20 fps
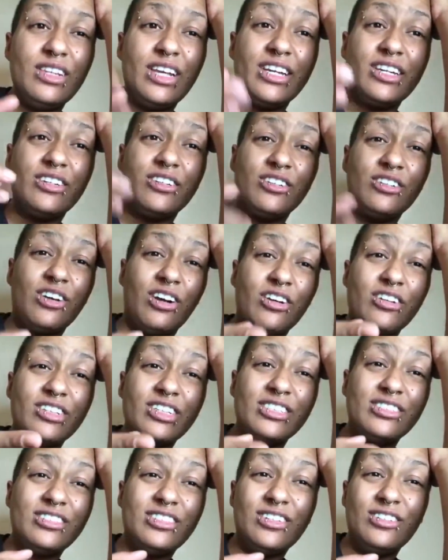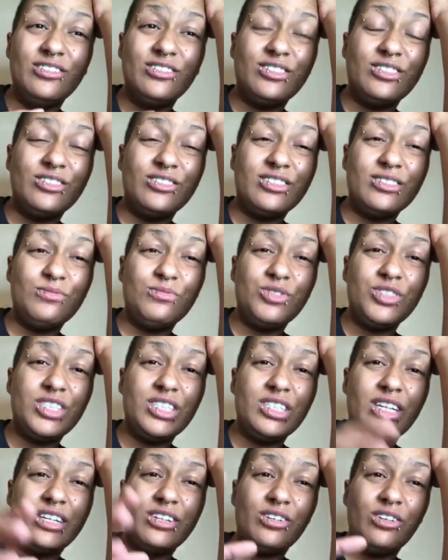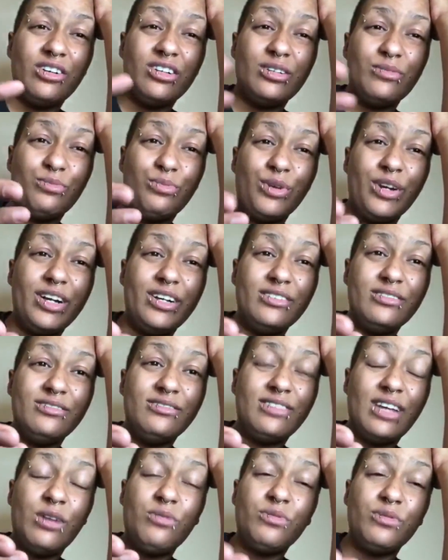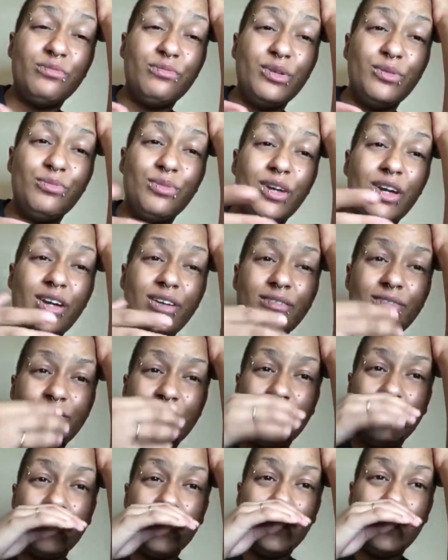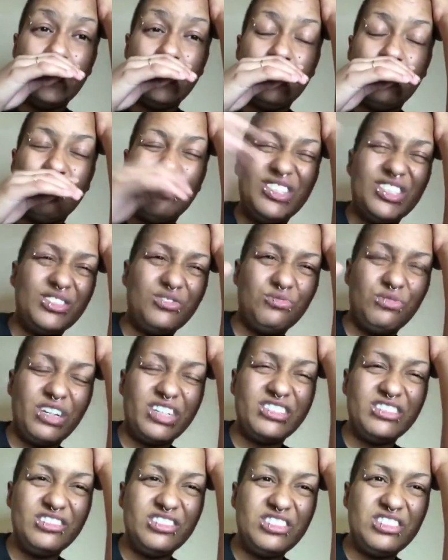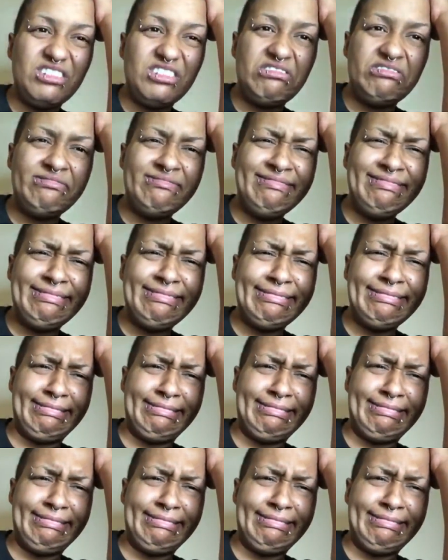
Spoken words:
like garlic toast or some shit, like garlic bread, that wouldn't be bad. But just regular salt?